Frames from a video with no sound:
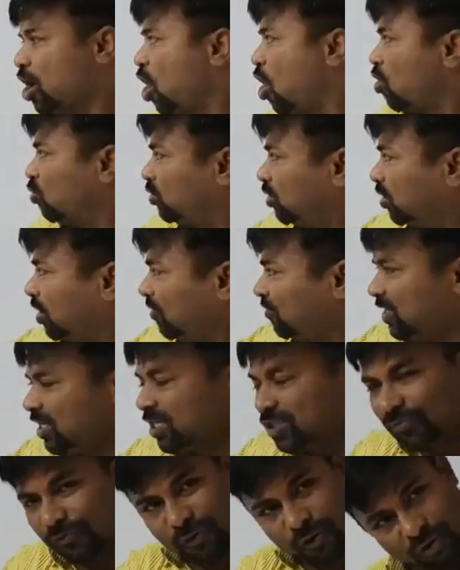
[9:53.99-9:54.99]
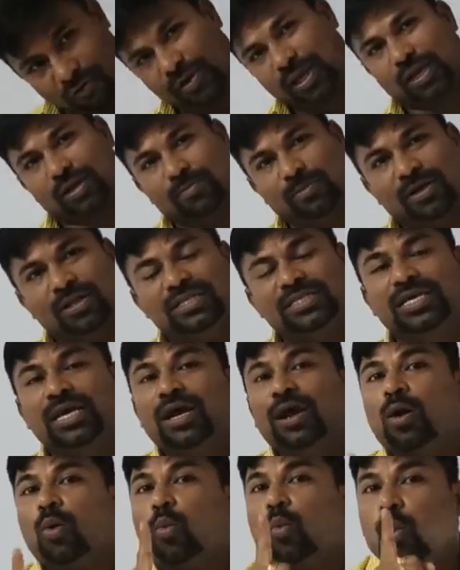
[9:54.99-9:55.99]
Out of these 4
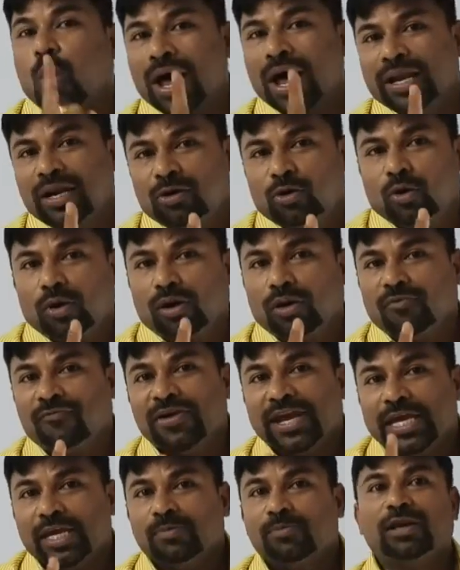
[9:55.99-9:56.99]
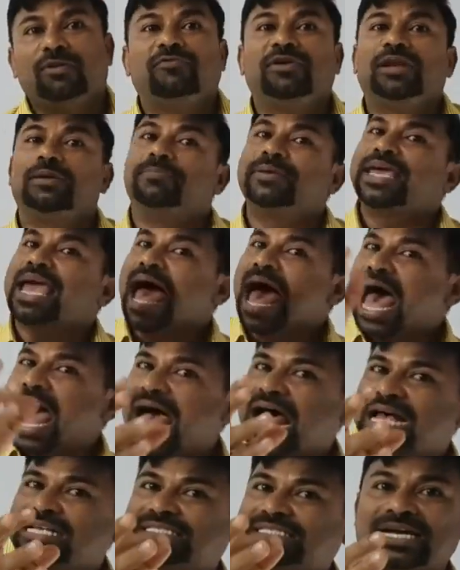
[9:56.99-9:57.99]
variables, one variable will be
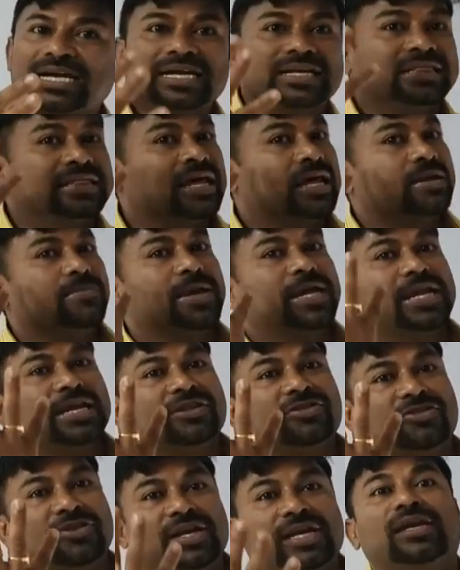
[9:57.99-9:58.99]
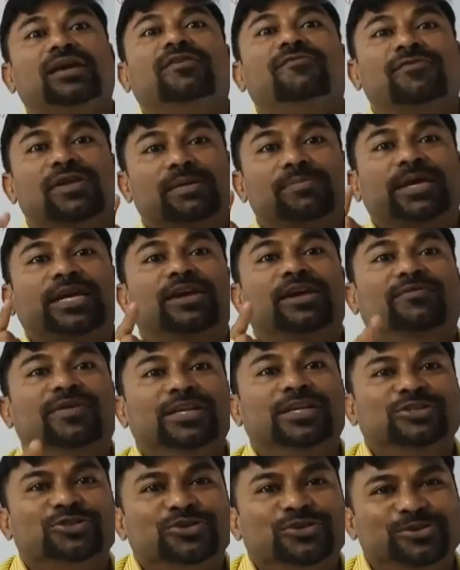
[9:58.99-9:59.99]
asked, the remaining 3 will be
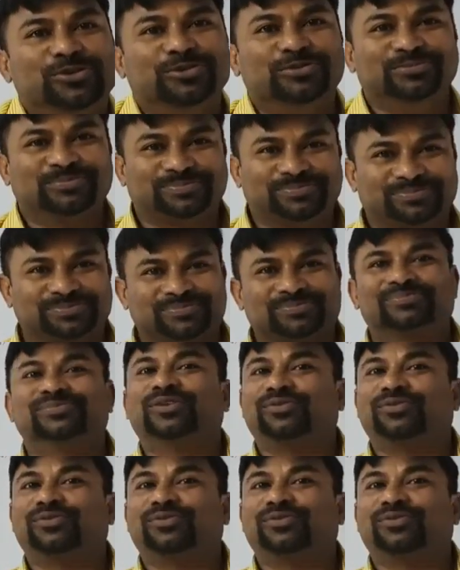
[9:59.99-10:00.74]
given to you.